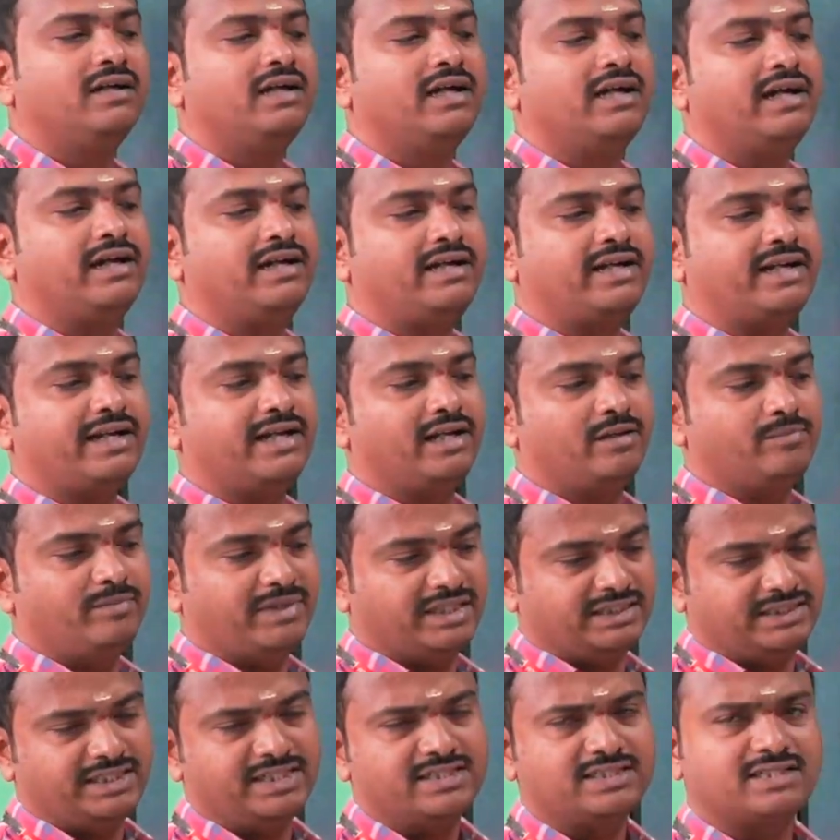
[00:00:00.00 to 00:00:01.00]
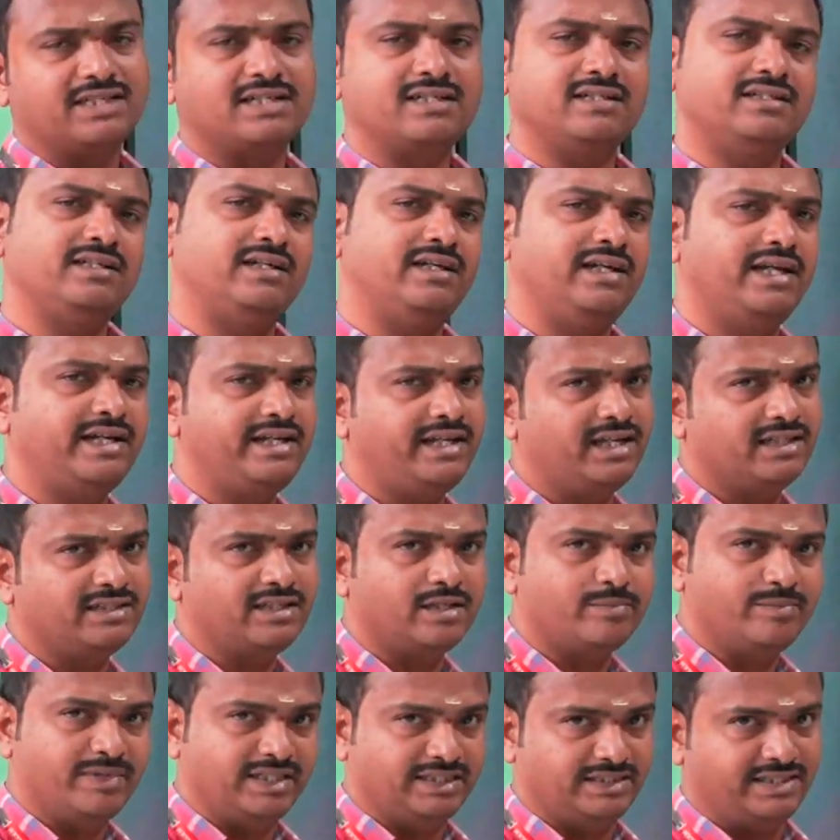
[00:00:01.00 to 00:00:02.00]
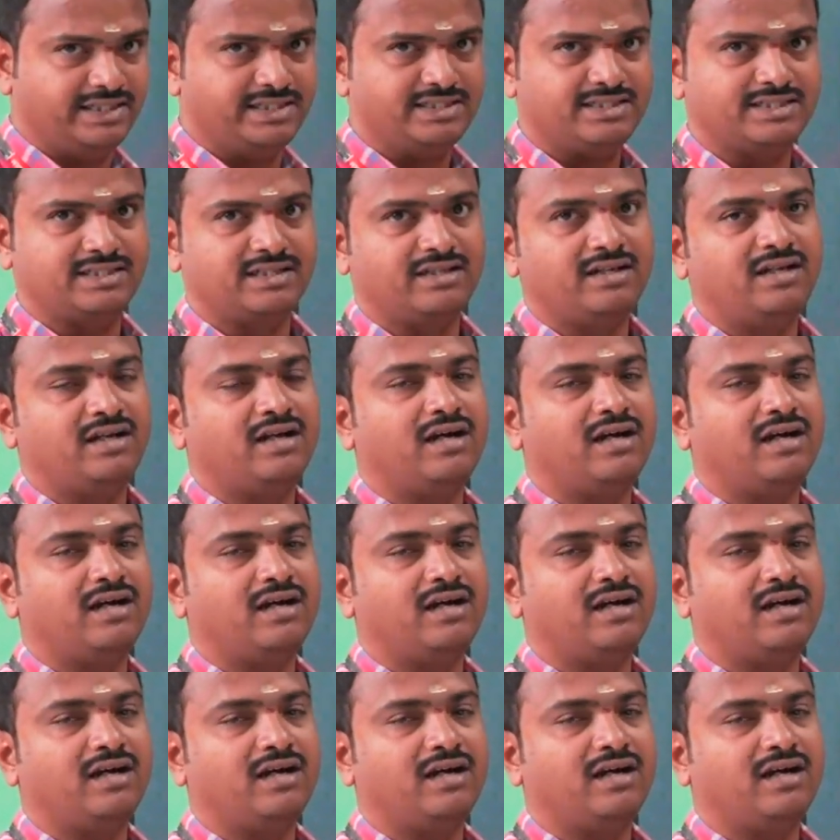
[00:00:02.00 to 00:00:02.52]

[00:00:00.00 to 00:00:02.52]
electrical machines or any other machines,